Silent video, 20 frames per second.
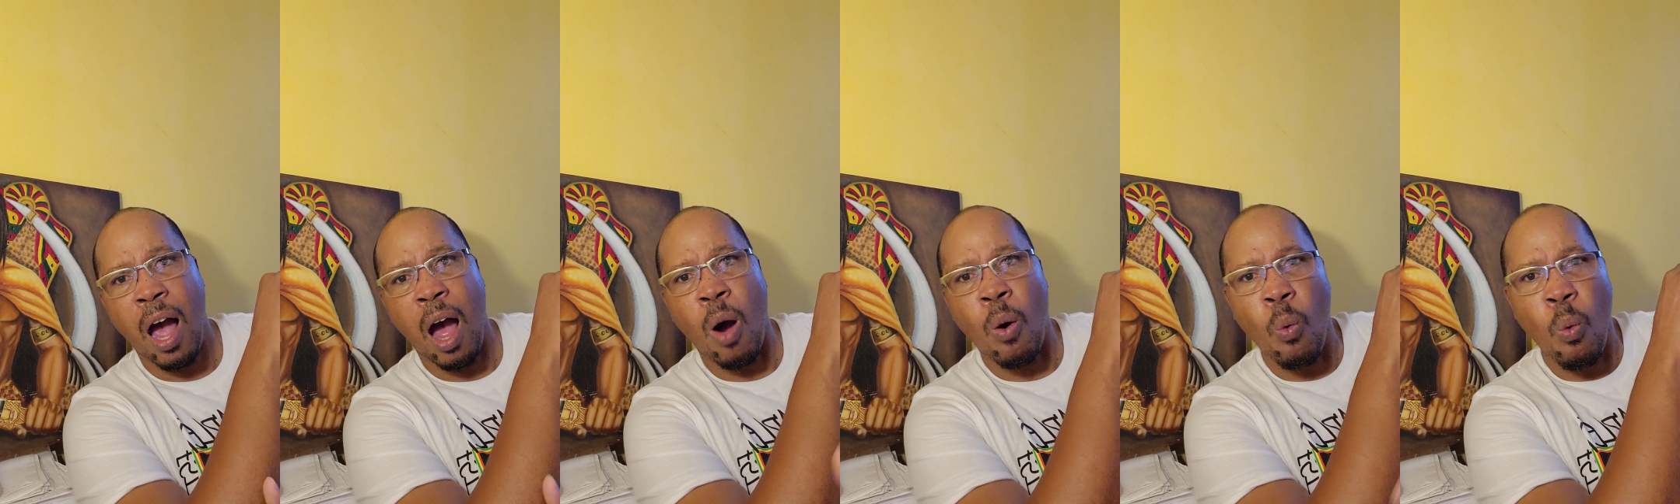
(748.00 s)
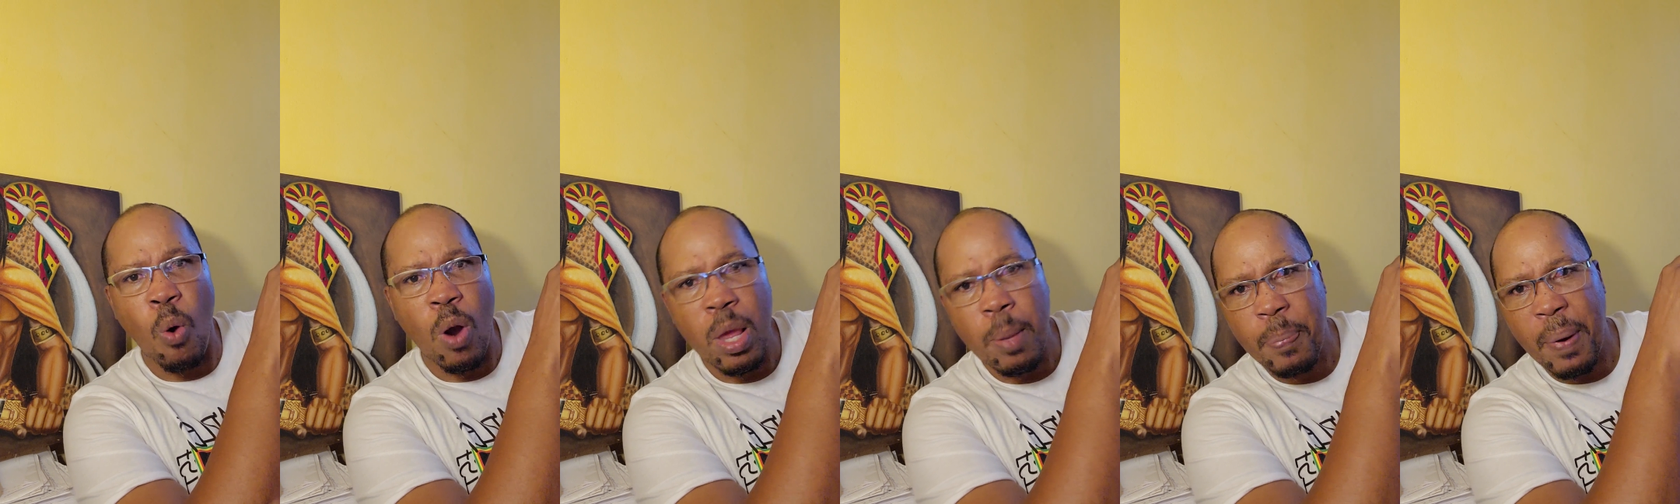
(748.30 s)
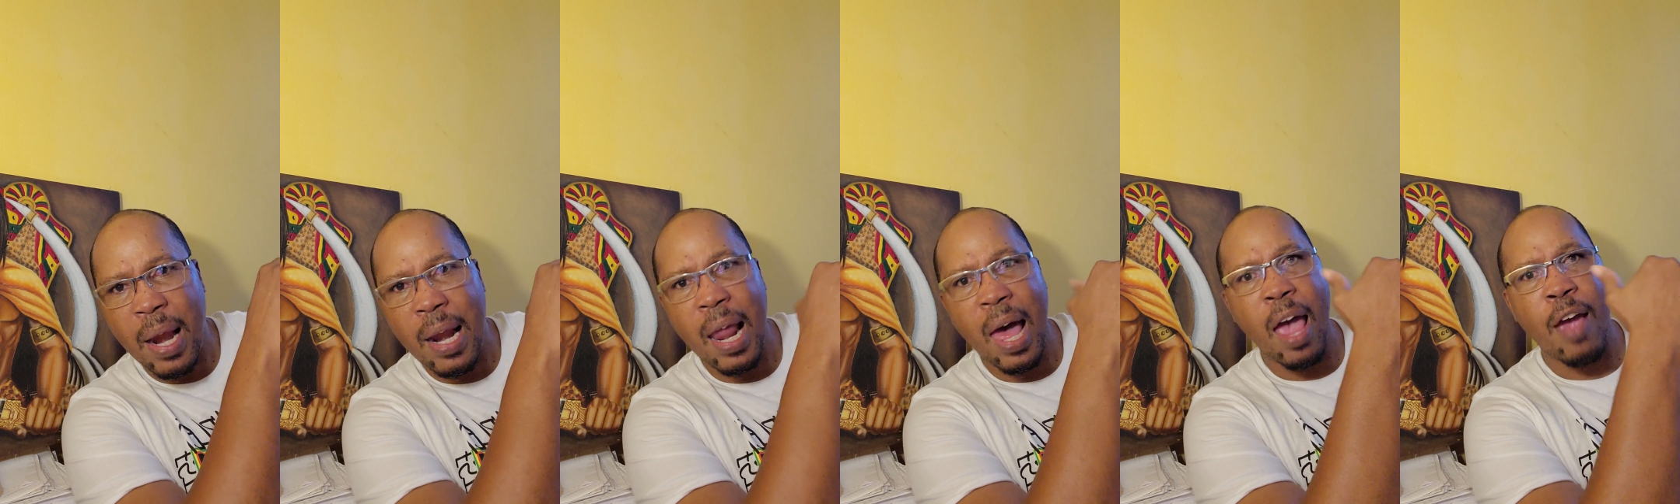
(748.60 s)
a whole
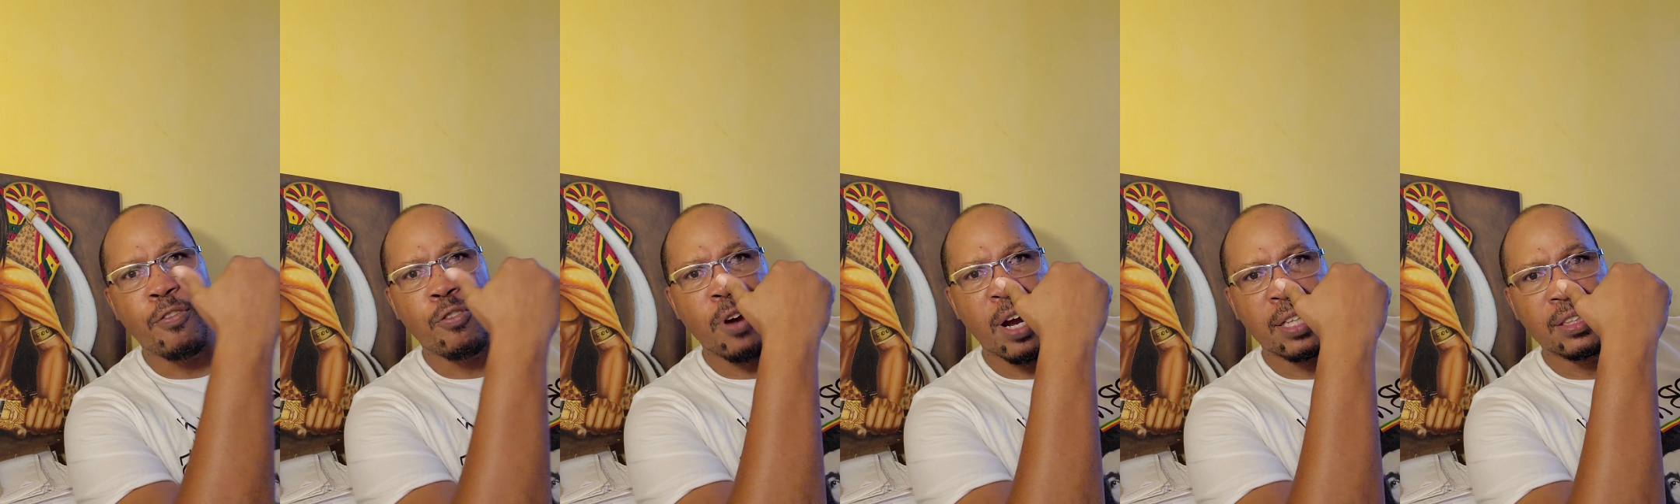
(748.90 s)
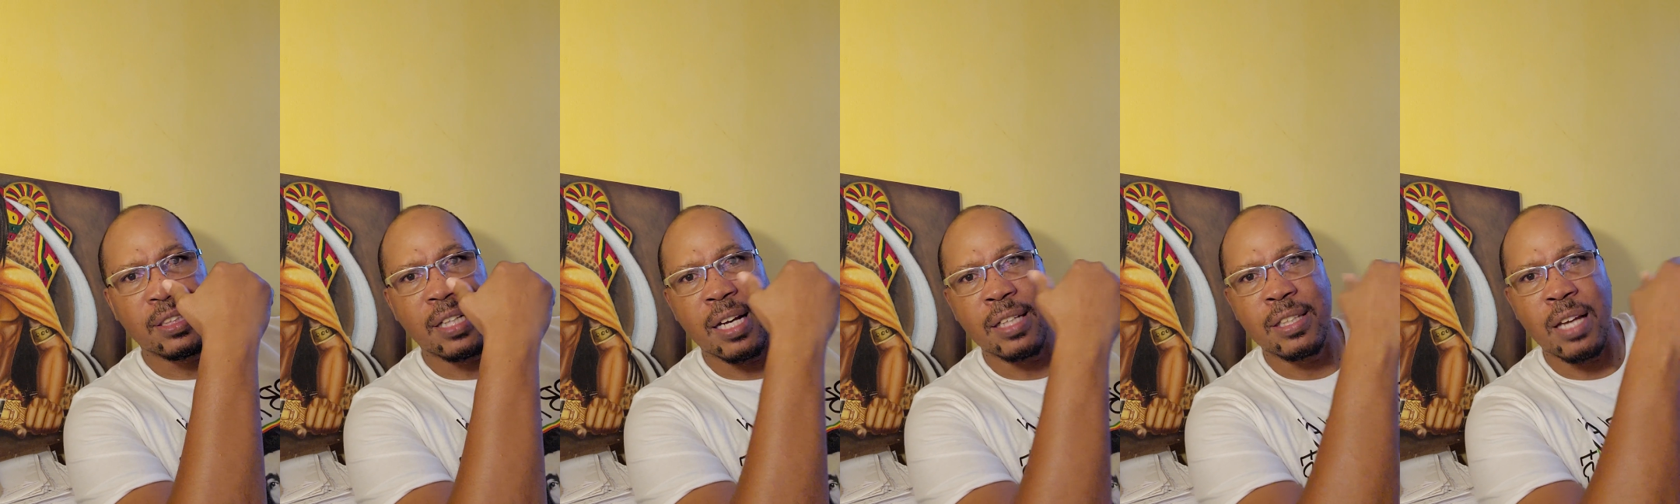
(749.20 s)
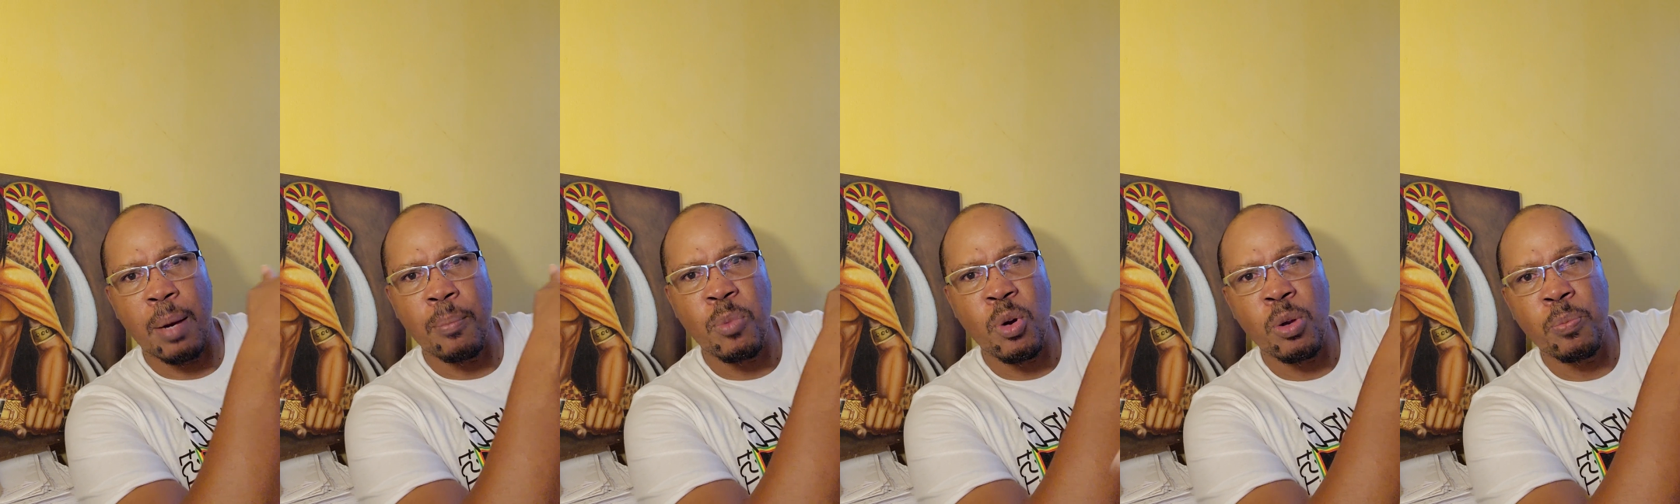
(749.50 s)
heap of life Rasta
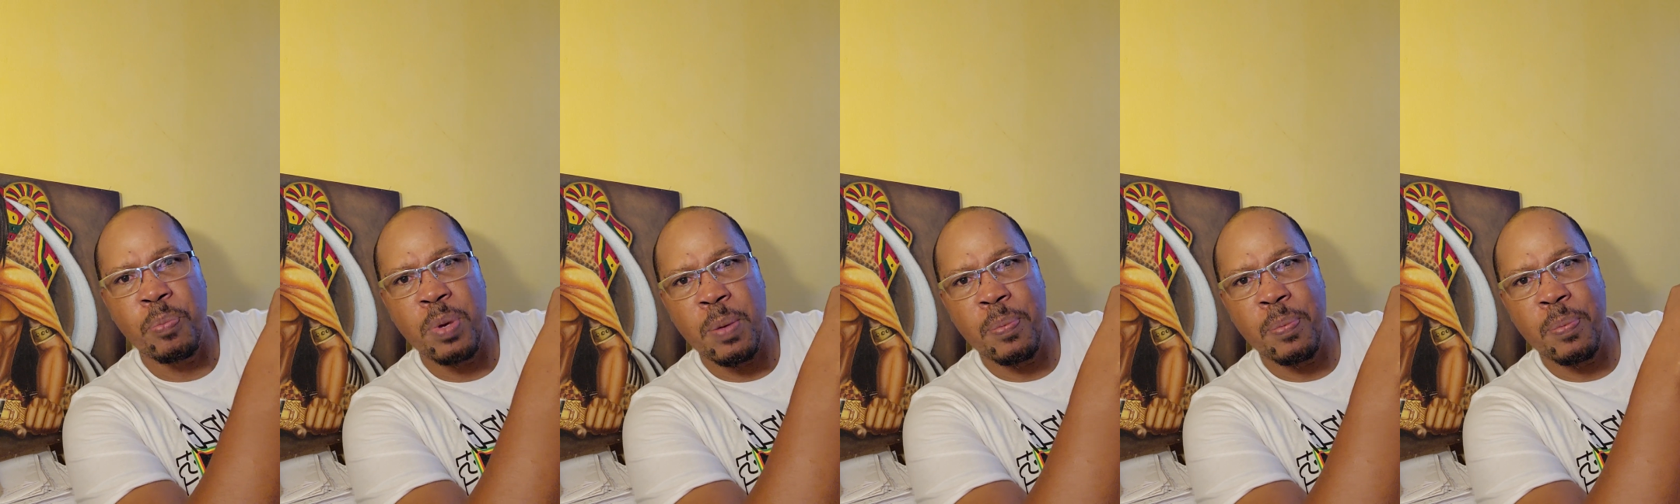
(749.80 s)
say and bring